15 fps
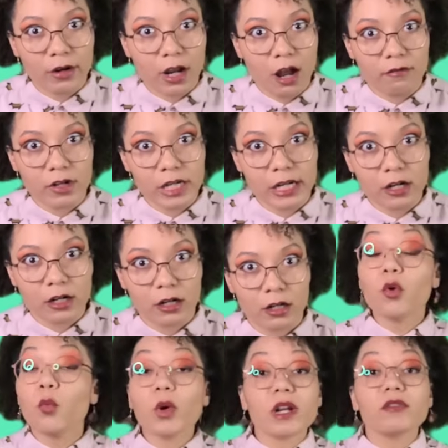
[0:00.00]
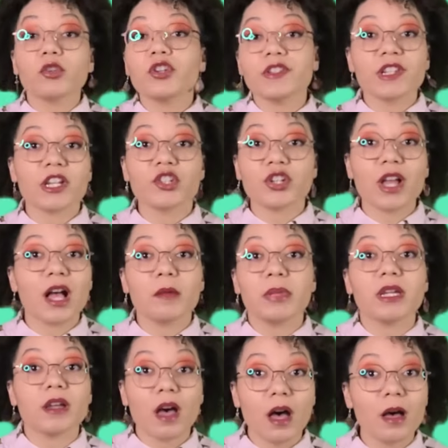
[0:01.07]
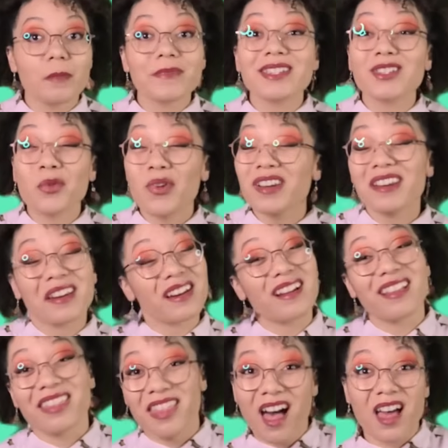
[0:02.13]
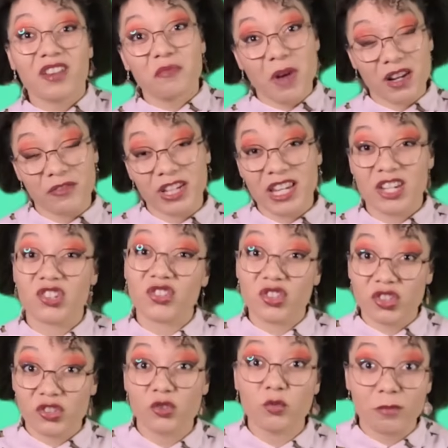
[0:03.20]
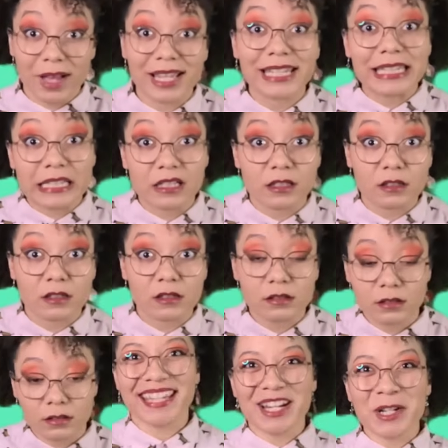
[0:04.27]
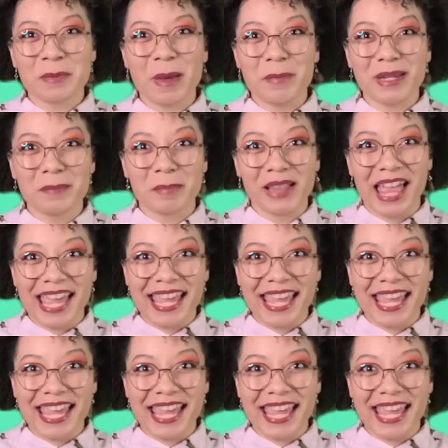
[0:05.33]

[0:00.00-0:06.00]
ground to cover here. So whatever crustacean I become is going to need a lot of modification to suit my needs. Here's my big